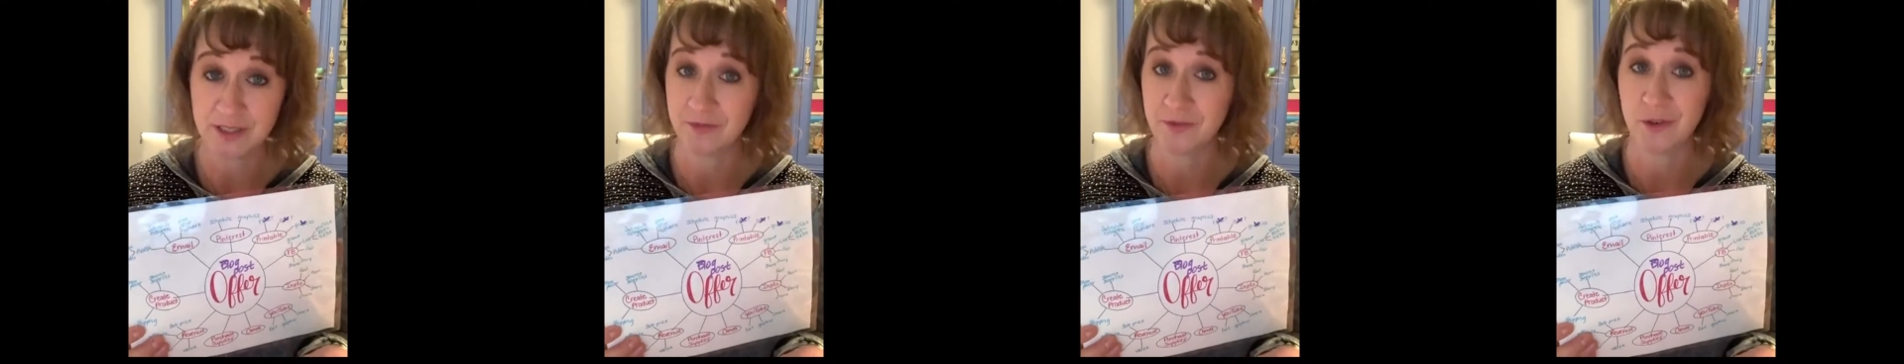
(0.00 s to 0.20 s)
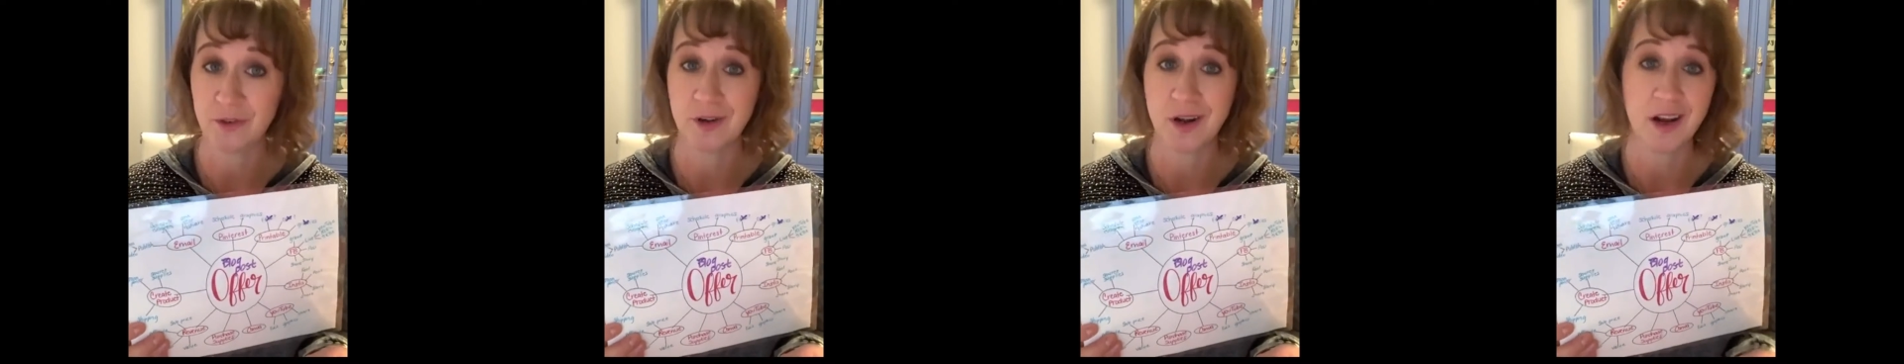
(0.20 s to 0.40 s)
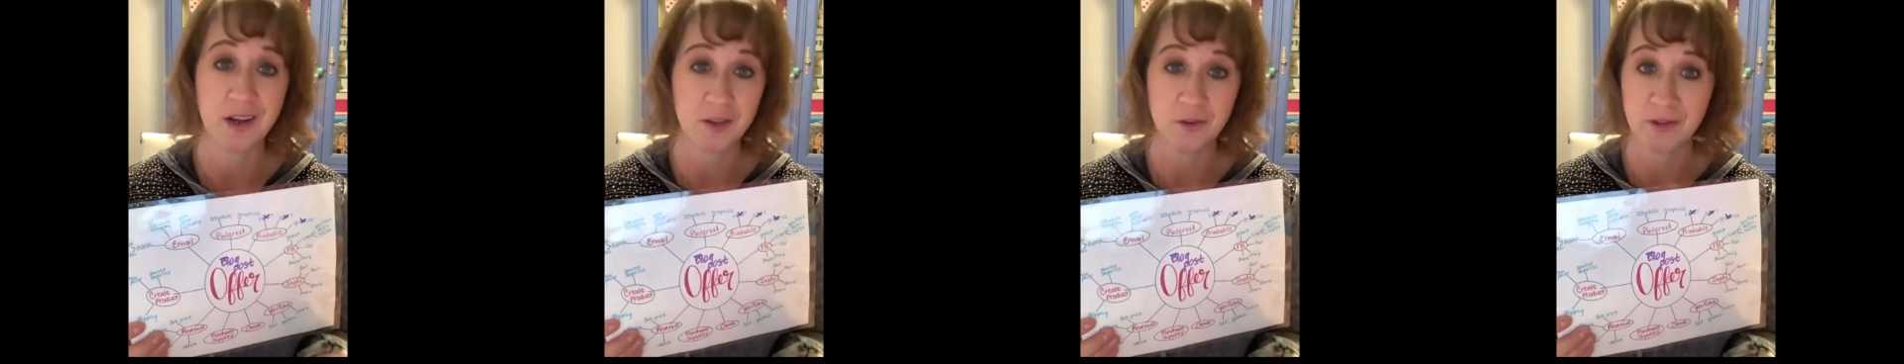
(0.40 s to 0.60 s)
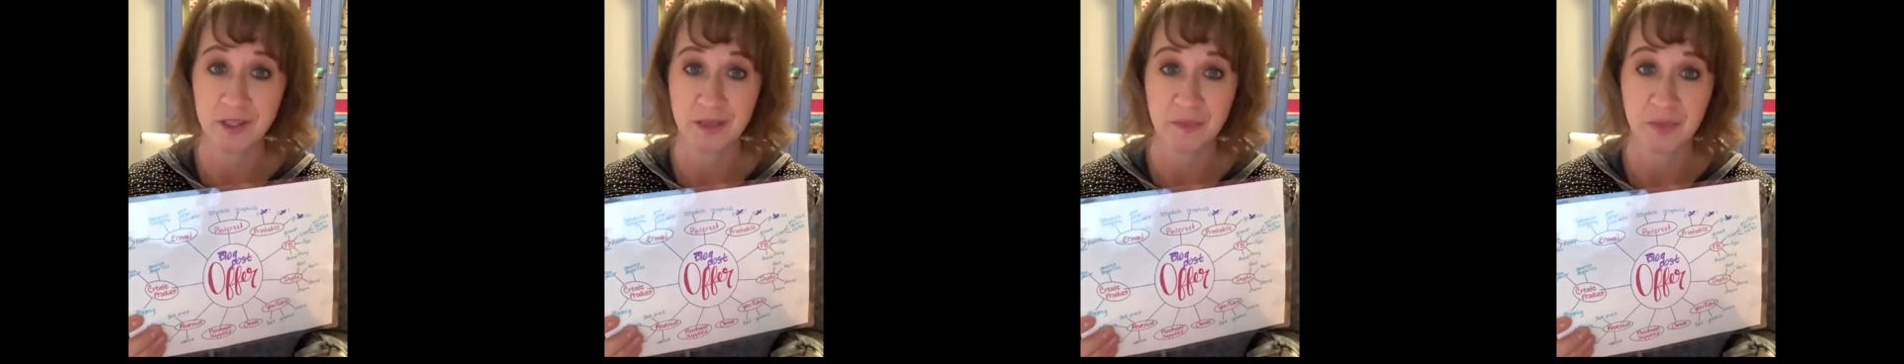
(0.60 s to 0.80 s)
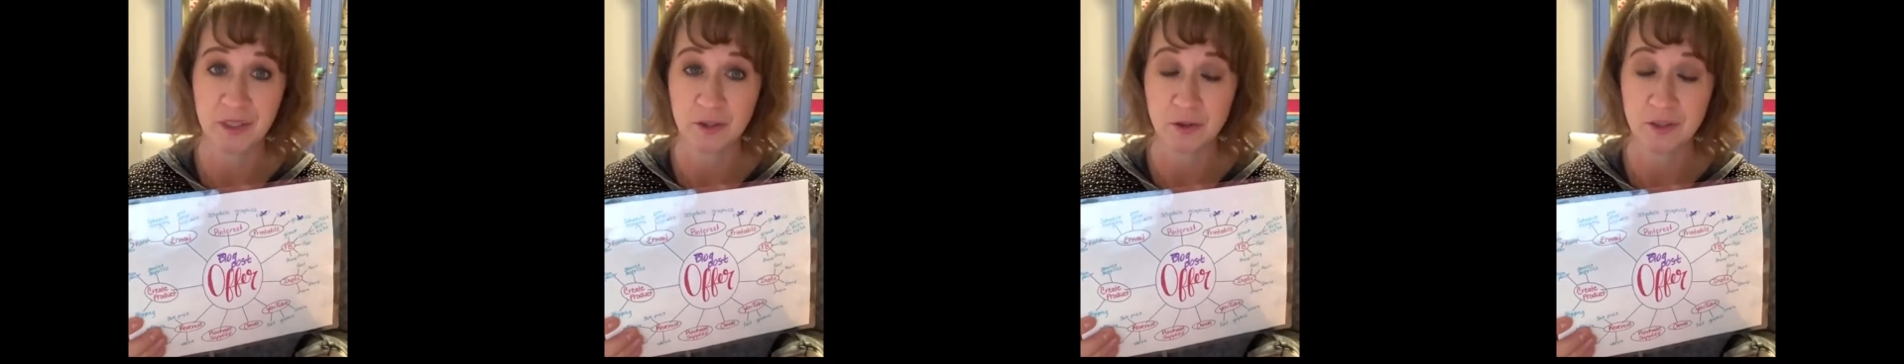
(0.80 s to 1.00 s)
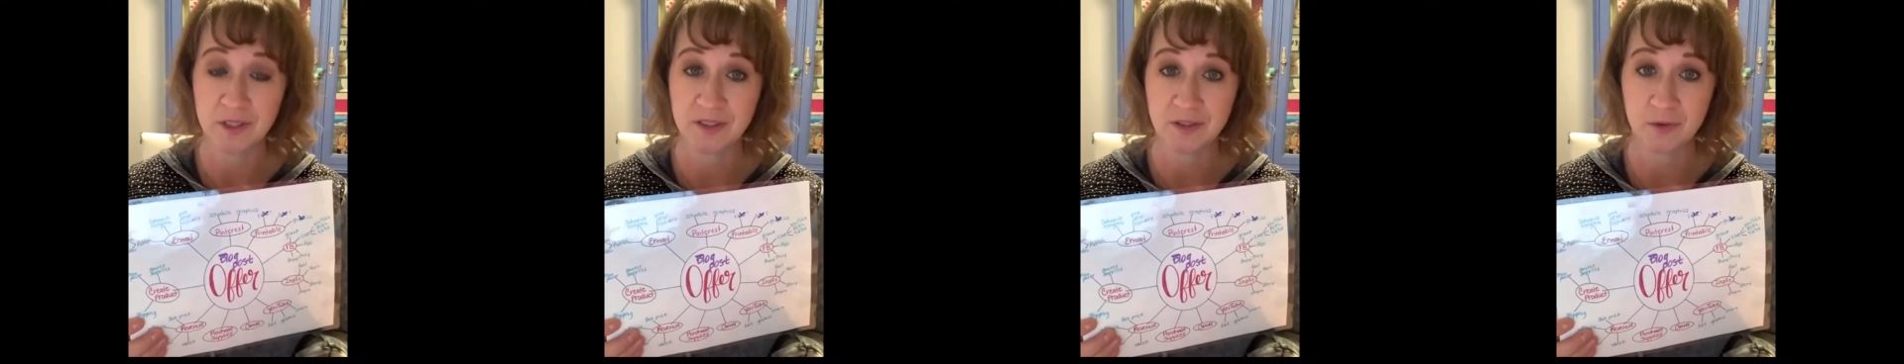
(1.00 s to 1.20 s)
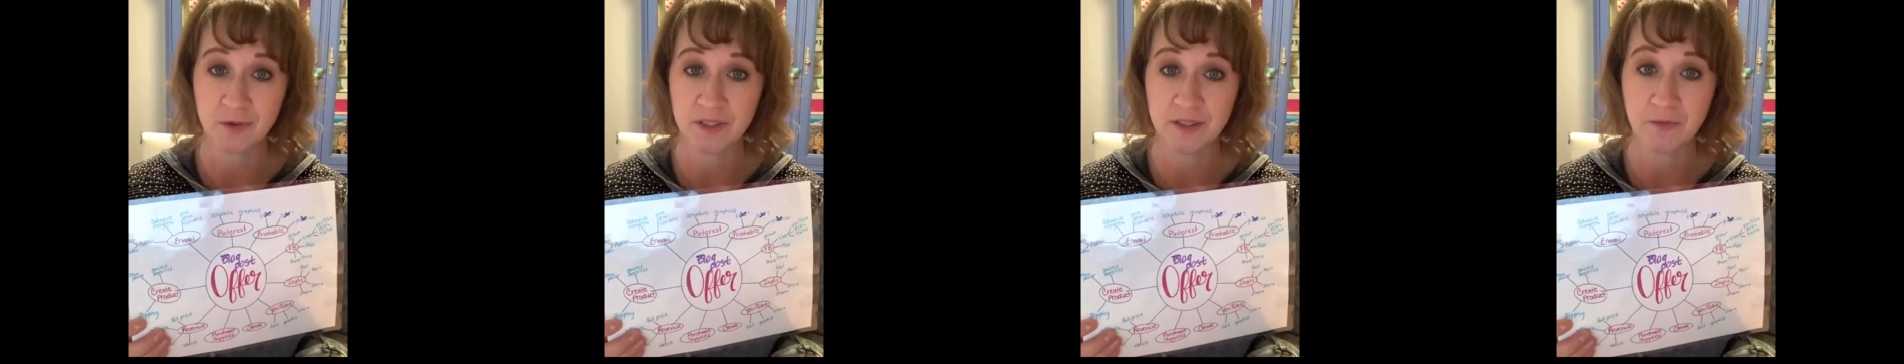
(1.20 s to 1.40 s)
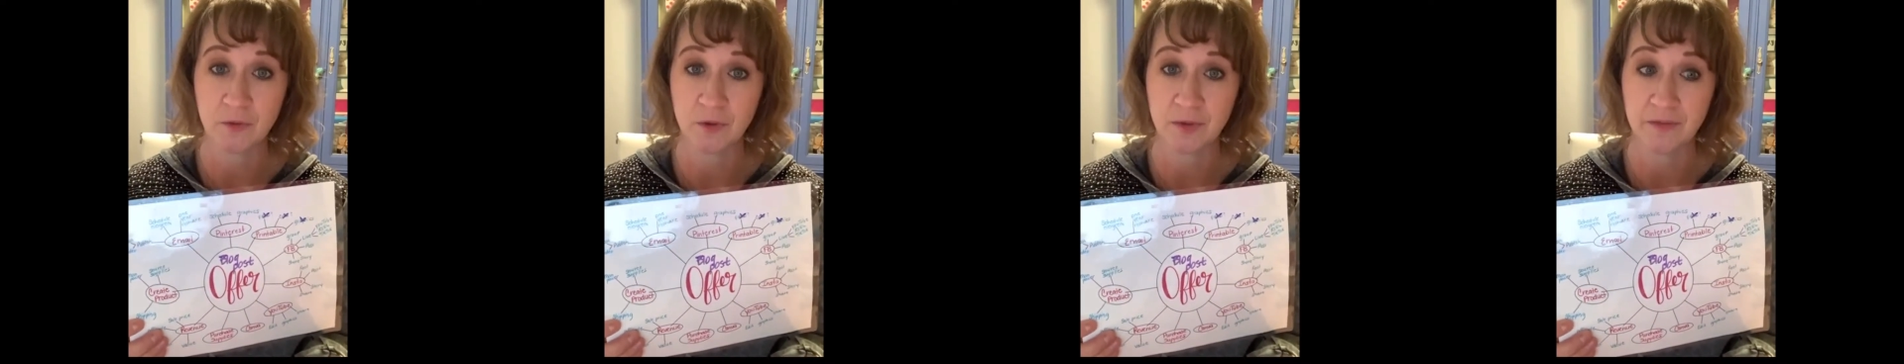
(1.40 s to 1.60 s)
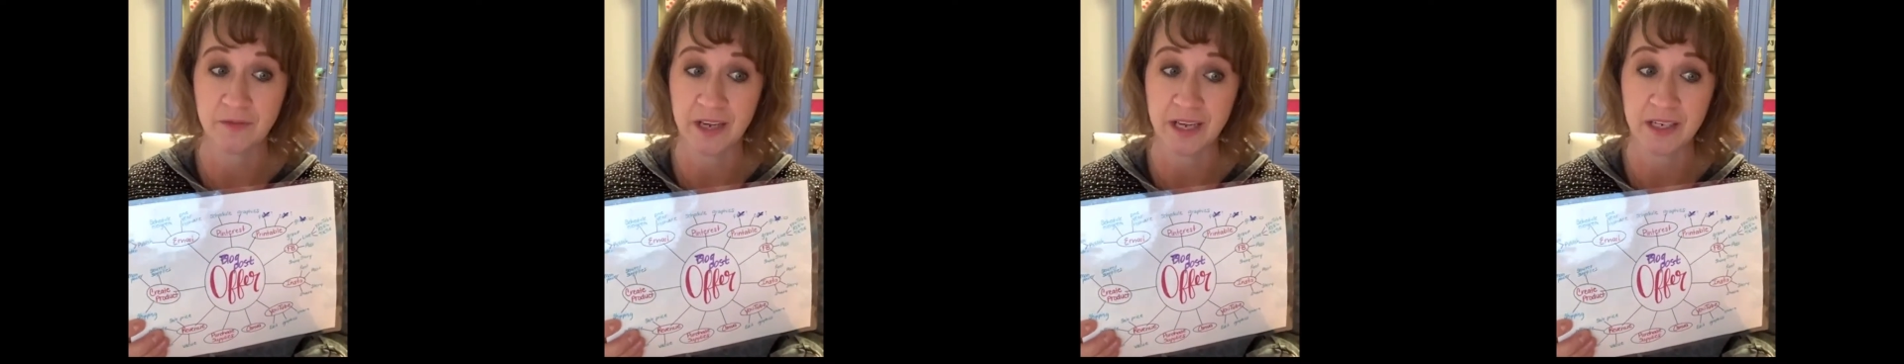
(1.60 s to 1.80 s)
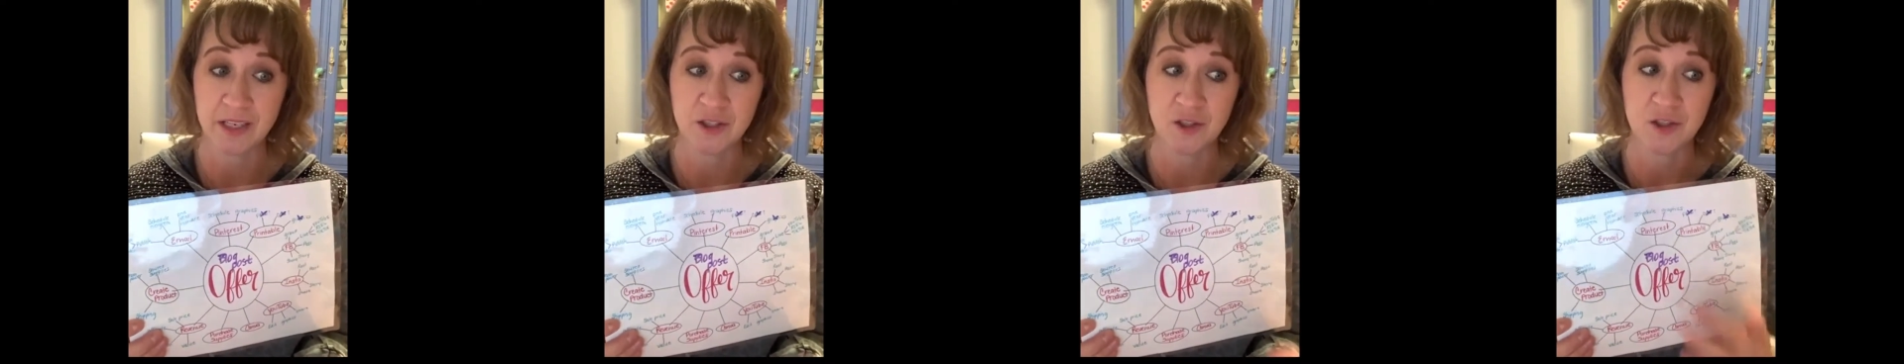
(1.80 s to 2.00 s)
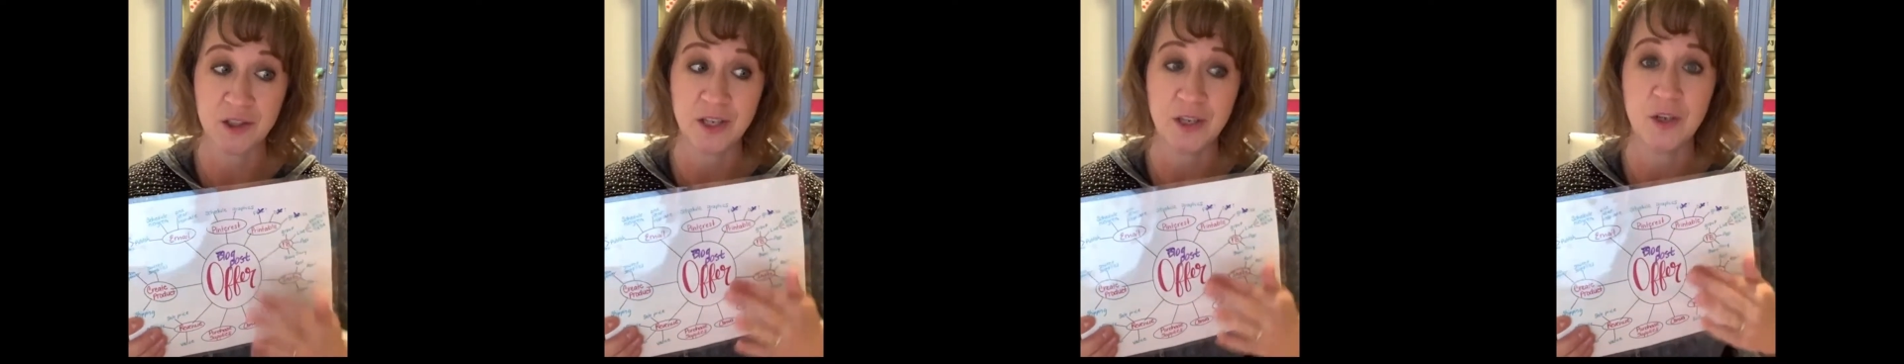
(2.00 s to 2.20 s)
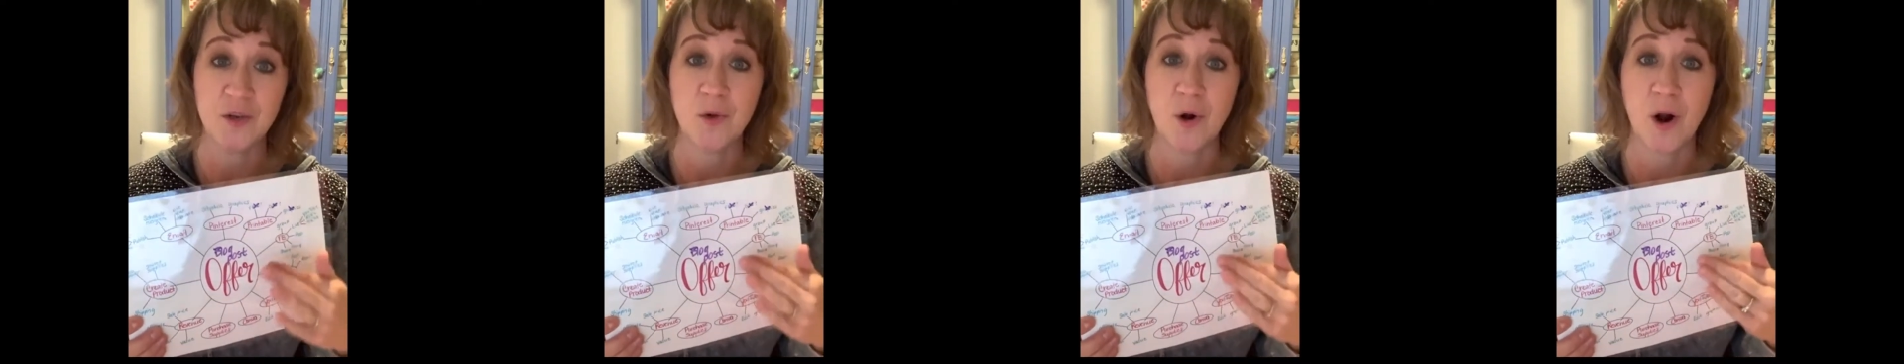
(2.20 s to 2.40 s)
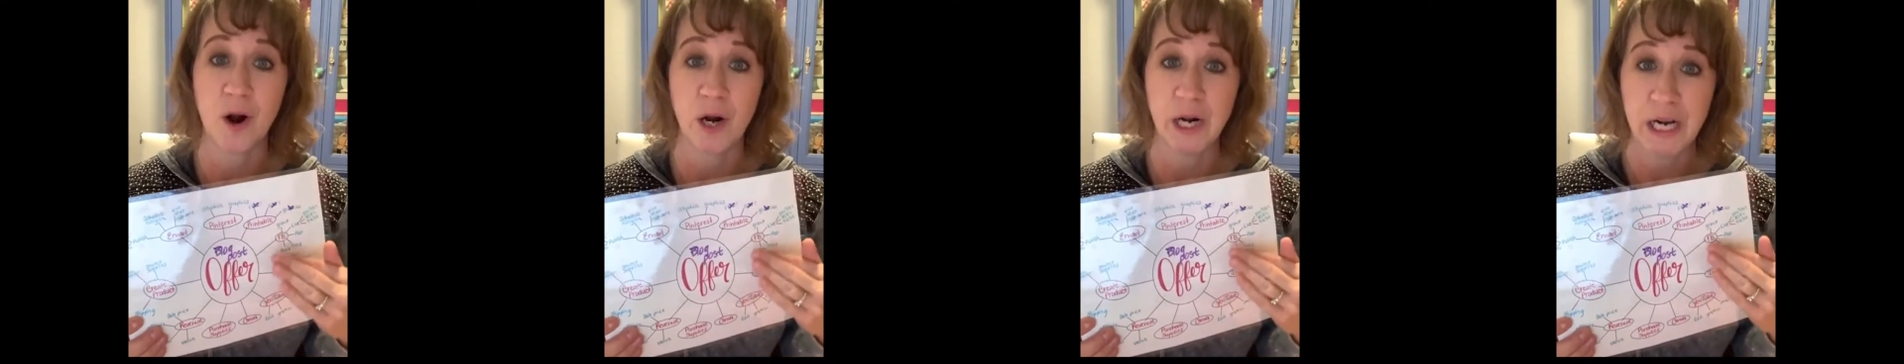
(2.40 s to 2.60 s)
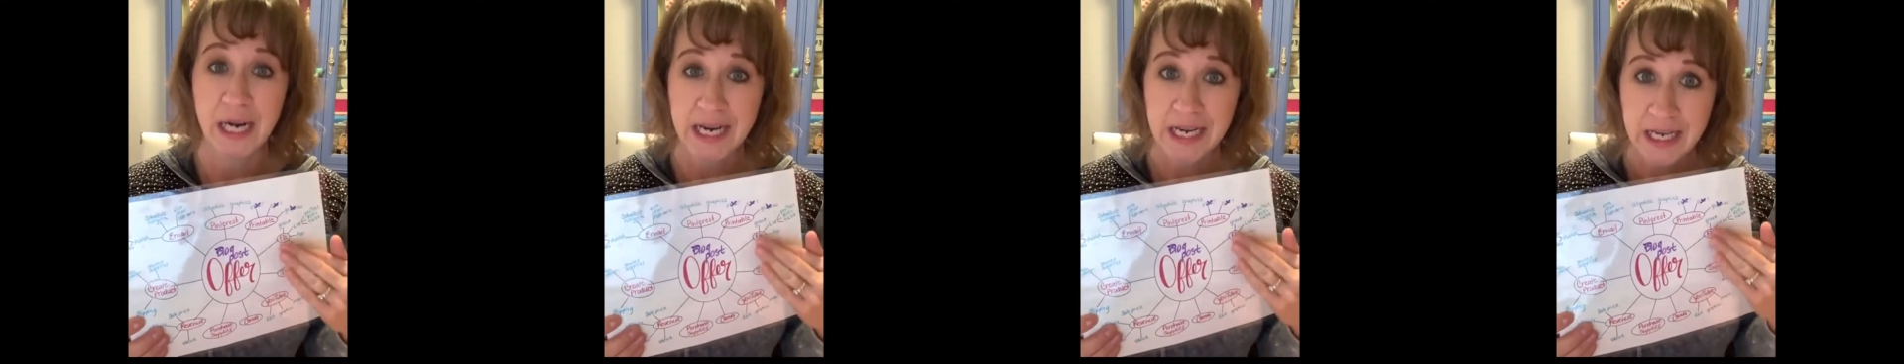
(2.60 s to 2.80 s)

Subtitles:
If you're not using Pinterest to its full advantage, then you are